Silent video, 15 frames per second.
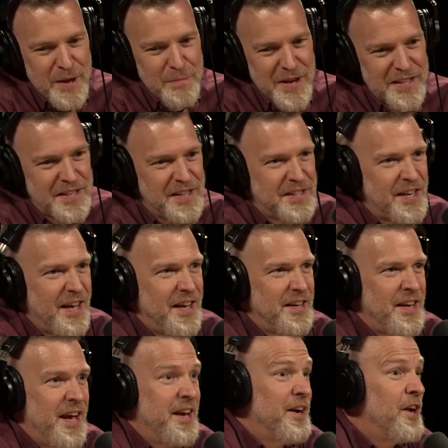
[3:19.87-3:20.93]
misses it,
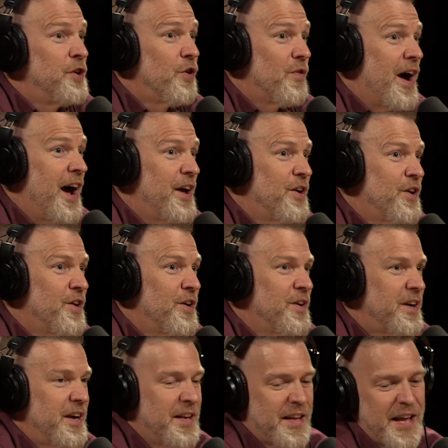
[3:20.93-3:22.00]
yeah, an
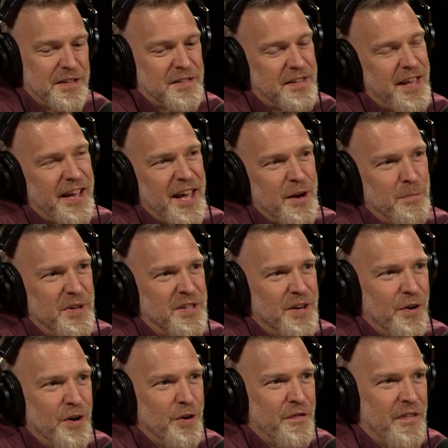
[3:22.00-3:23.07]
underwriter, it gets, they get a
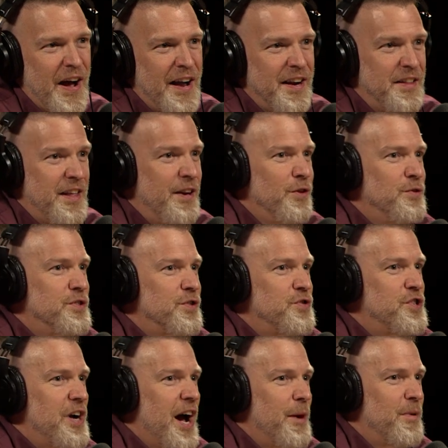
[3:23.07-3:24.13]
material finding, they lose their
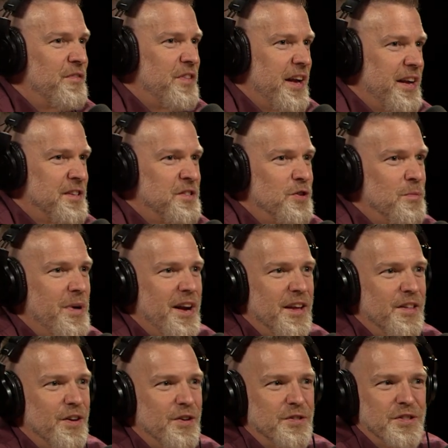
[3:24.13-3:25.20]
job if they get so
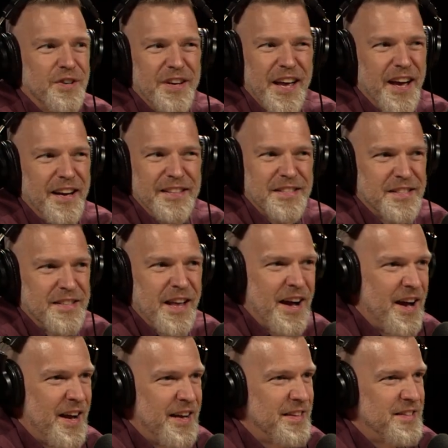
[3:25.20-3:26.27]
many of those. So yes. yeah, it's
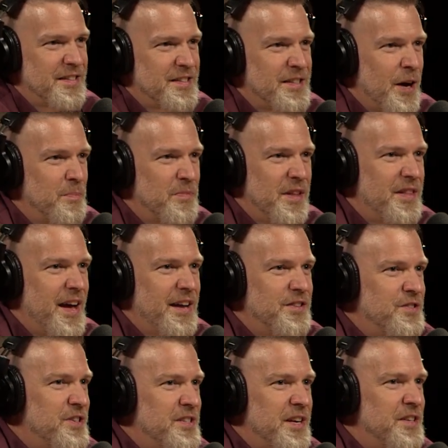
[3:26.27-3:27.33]
not something
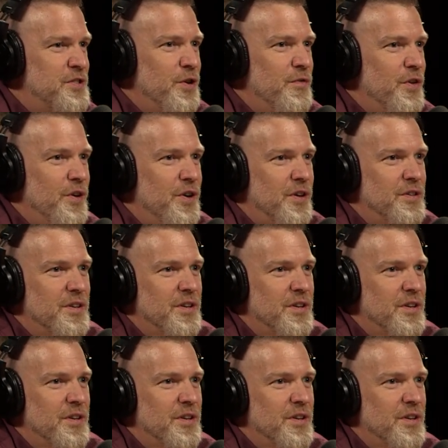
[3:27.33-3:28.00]
that just gets overlooked.